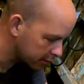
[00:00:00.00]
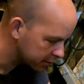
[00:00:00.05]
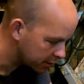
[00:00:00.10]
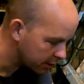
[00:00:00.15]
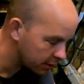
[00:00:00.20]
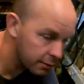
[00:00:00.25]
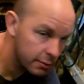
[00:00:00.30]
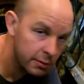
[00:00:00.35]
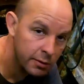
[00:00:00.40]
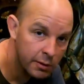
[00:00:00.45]

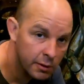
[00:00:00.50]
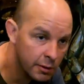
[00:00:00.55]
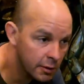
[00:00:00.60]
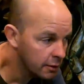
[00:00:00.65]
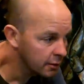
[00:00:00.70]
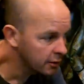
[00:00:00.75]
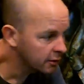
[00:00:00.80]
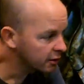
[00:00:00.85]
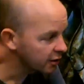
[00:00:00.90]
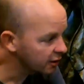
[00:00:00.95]
So
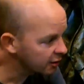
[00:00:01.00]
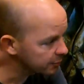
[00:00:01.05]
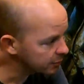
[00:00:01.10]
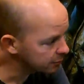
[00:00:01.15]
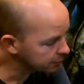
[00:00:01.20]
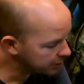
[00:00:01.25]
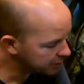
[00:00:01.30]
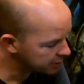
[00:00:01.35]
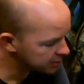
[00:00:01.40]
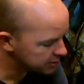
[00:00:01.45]
I've
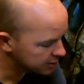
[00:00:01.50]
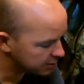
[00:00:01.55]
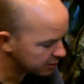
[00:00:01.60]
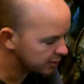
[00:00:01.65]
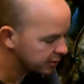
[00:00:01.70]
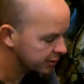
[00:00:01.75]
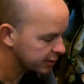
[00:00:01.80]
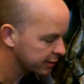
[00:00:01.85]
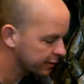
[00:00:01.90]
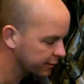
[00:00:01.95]
been
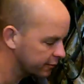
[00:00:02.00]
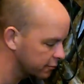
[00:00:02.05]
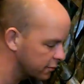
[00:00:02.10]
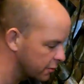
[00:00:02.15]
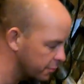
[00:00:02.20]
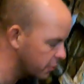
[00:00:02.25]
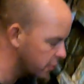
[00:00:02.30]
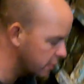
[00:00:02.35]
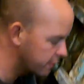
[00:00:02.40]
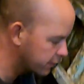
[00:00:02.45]
basically
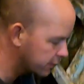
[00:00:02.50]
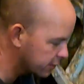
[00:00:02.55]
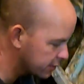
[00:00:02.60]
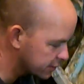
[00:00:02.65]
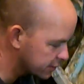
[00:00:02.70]
removing